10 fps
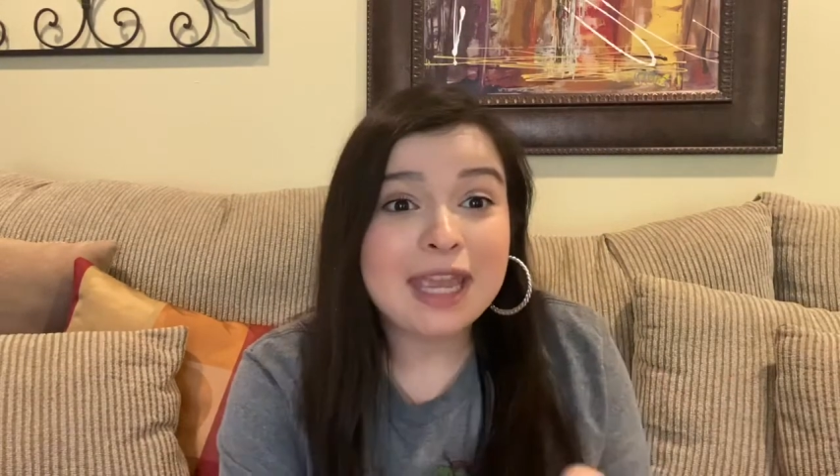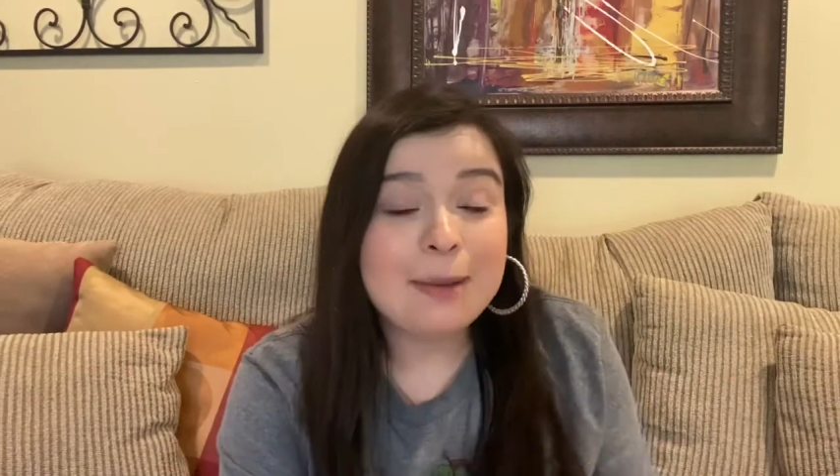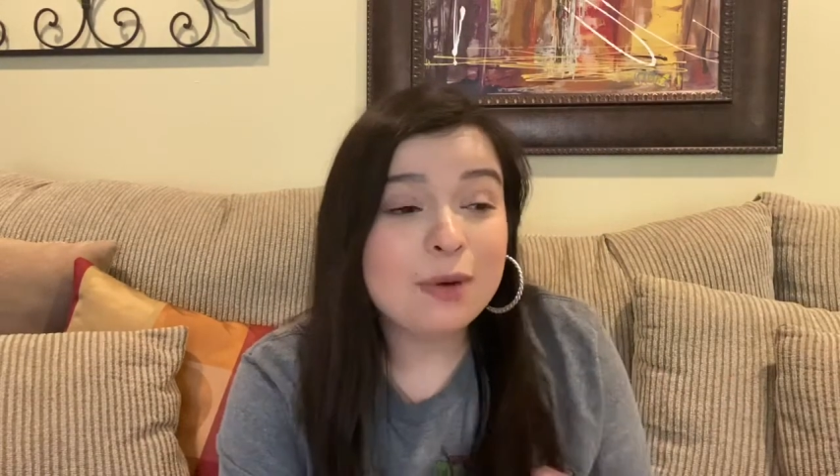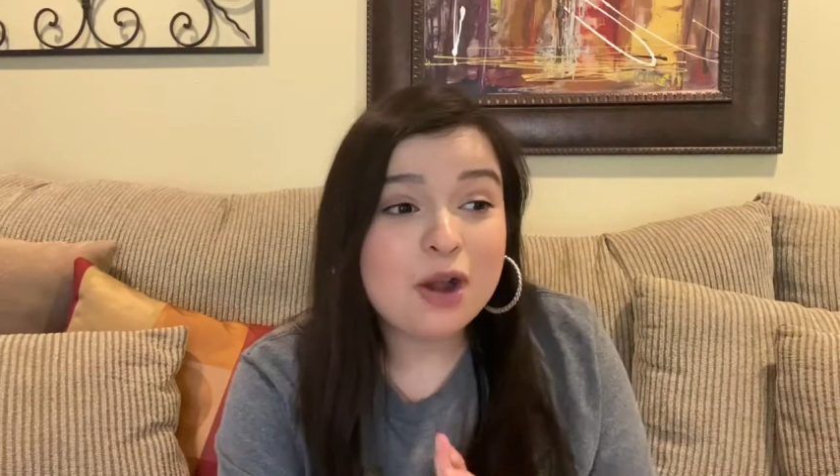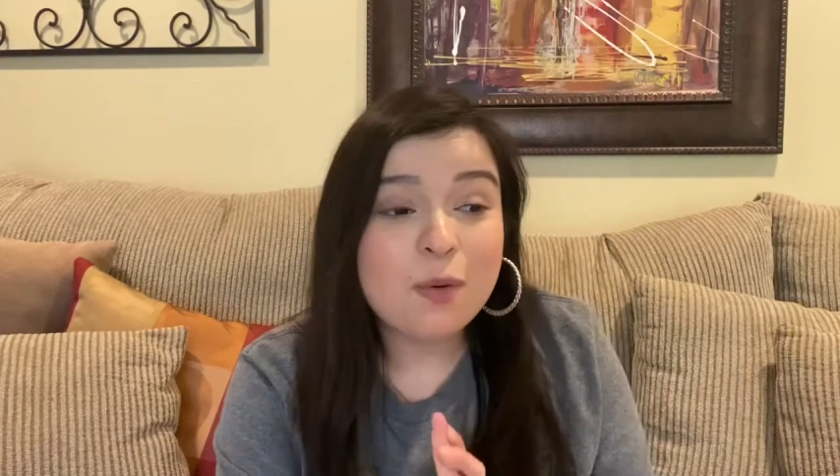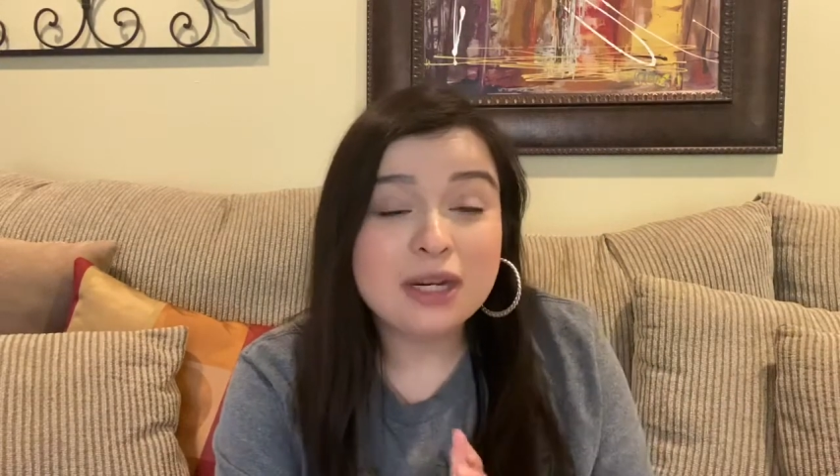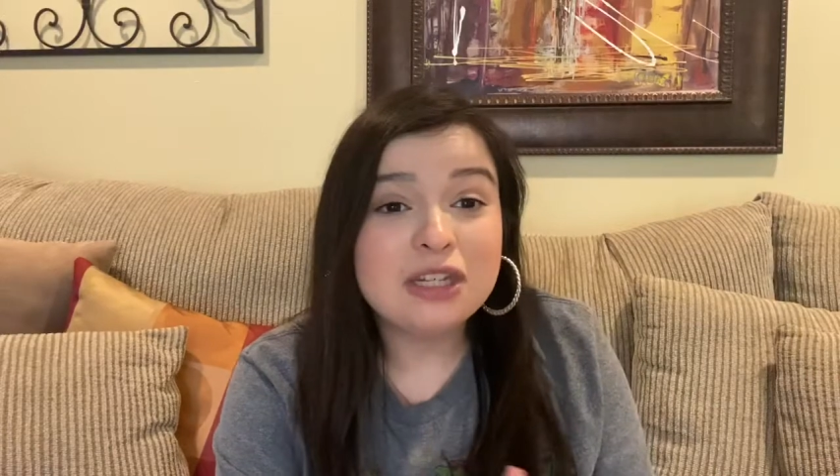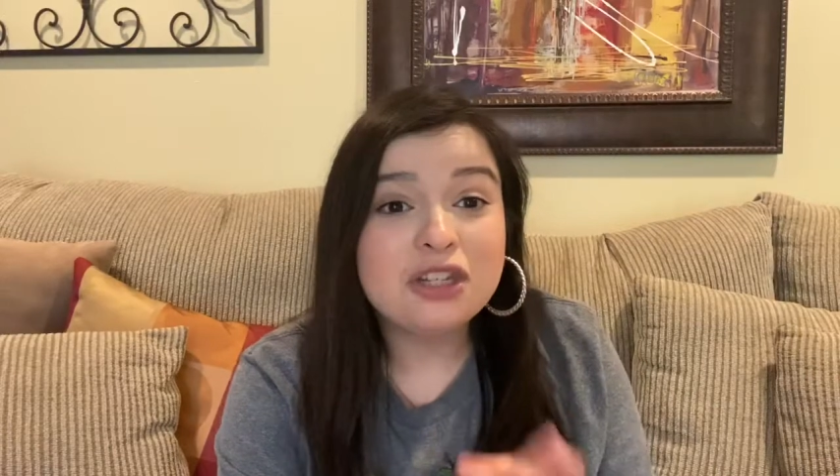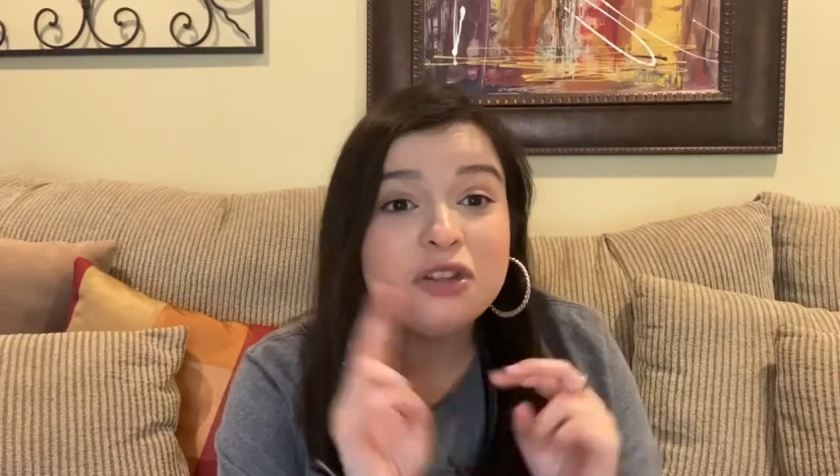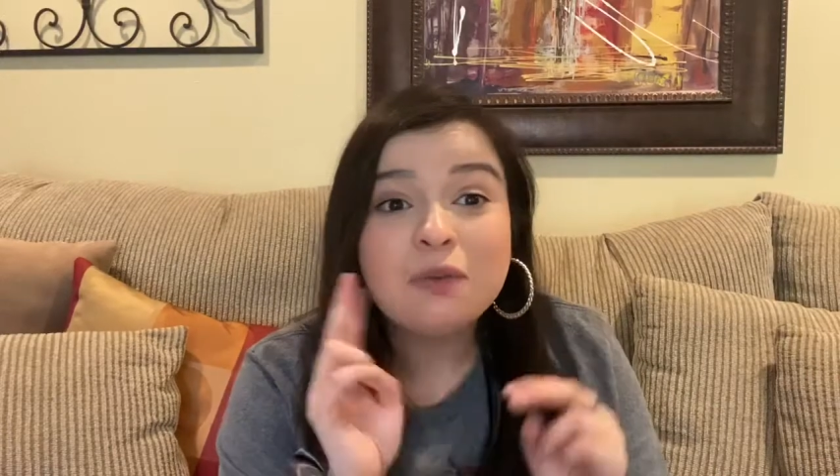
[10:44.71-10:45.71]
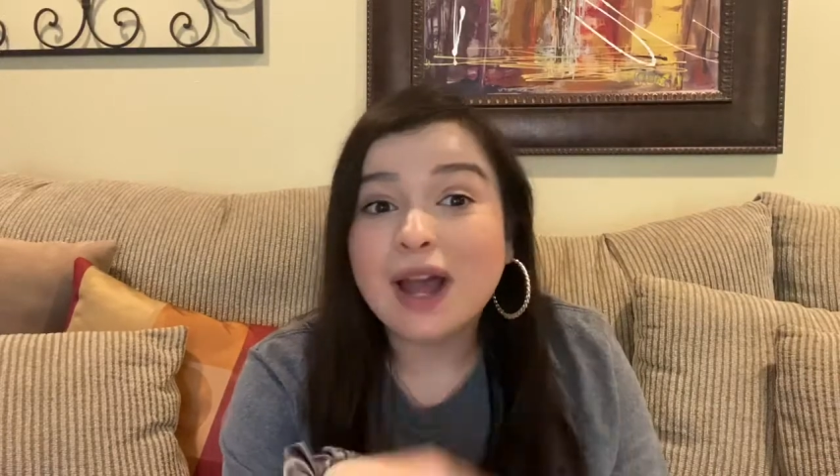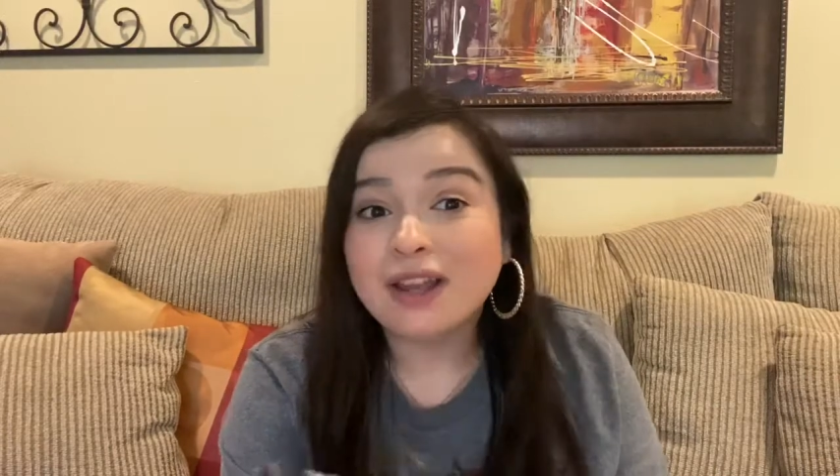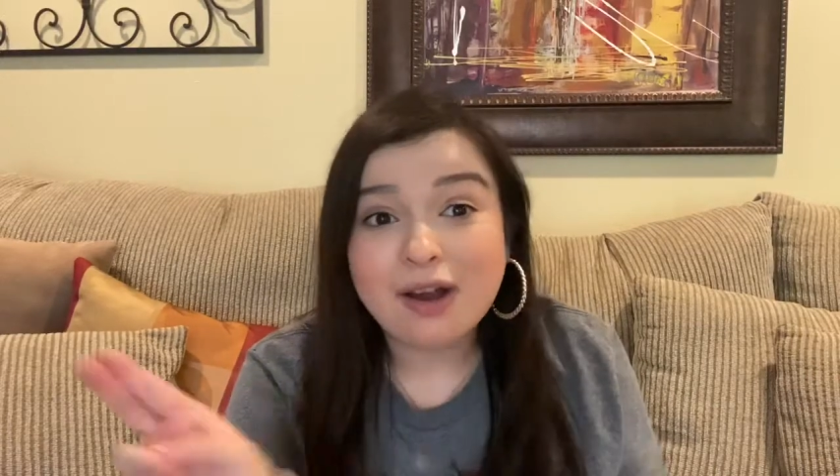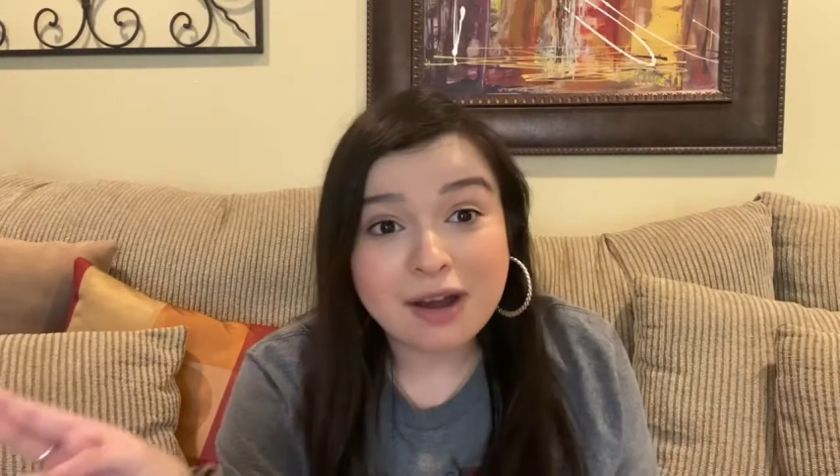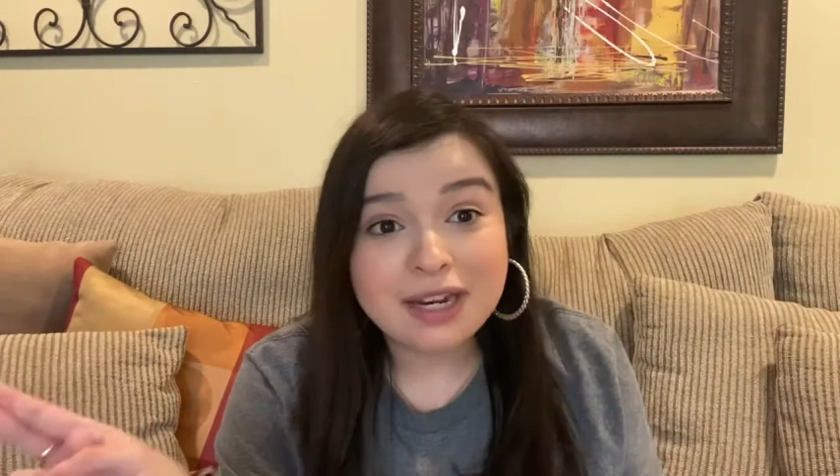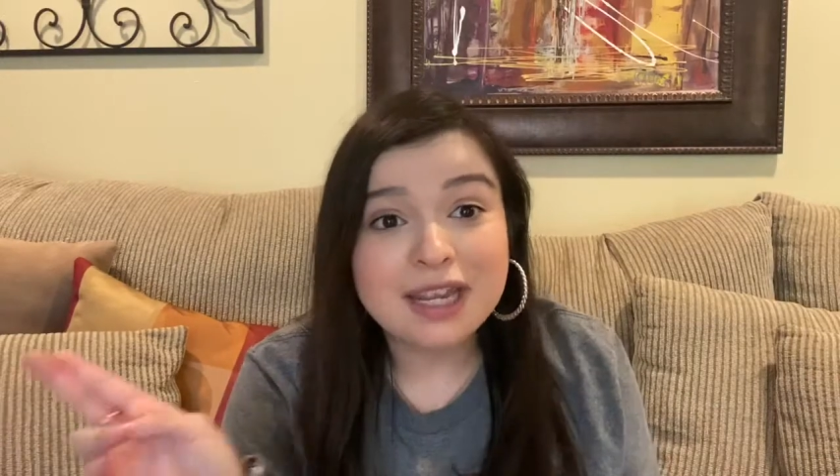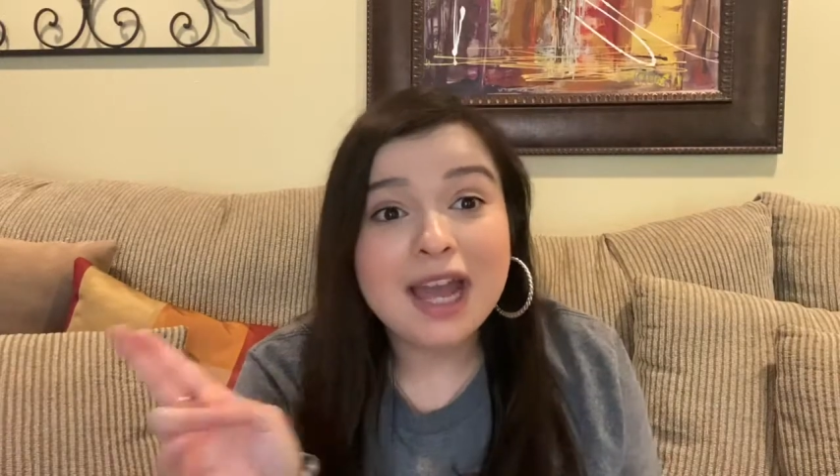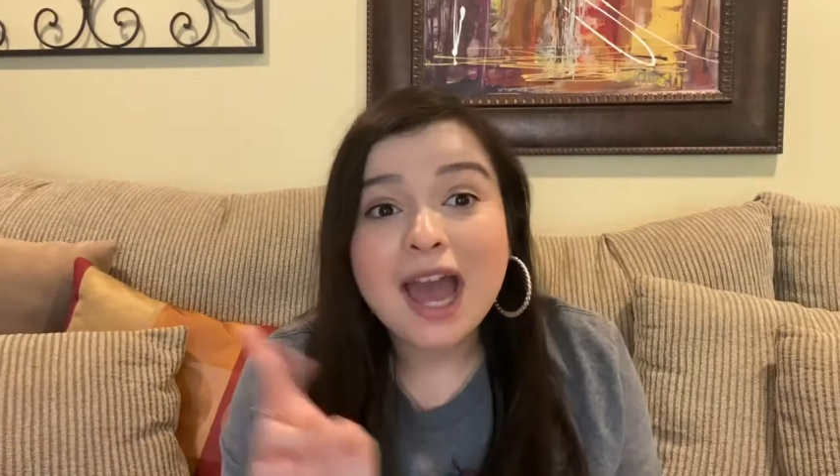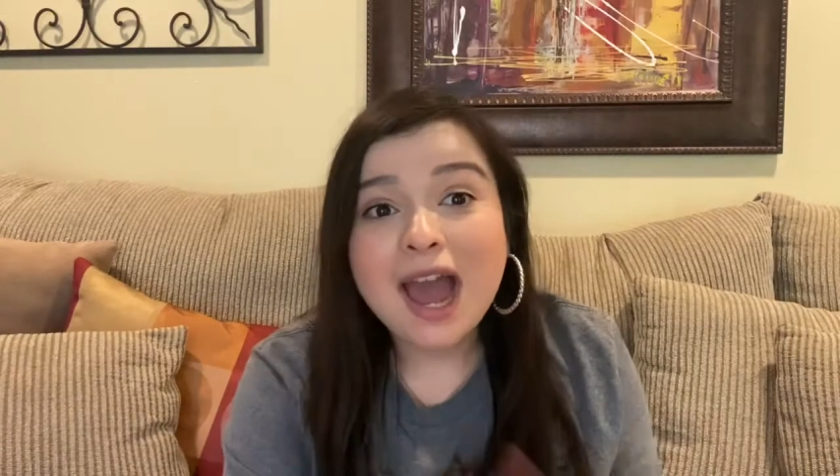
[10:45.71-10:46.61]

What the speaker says: Camp Rock 1 and 2, iconic.